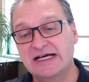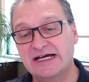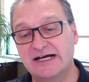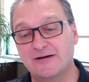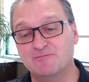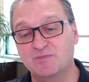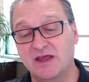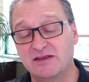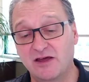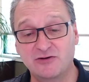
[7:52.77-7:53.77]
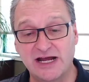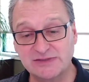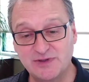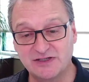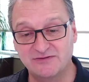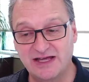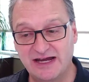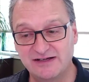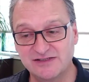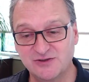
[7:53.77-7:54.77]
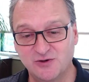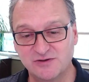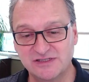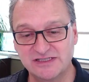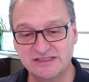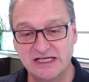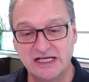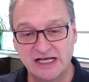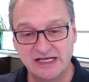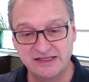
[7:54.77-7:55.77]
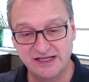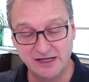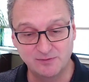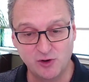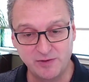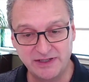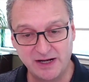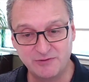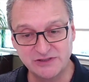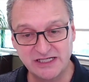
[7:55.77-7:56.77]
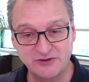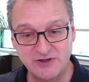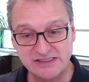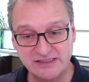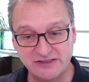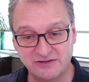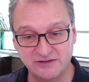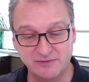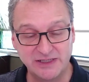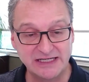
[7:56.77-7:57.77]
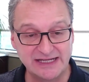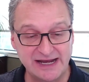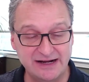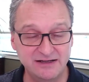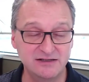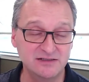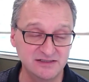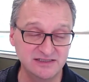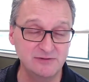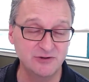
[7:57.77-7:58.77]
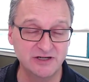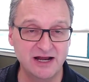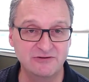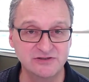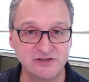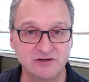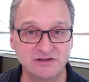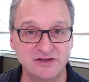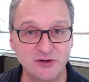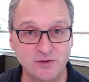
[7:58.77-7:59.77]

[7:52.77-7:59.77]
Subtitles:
The other aspect of that is, of course, the unemployment numbers increasing here a little bit in Canada, and a similar kind of result in the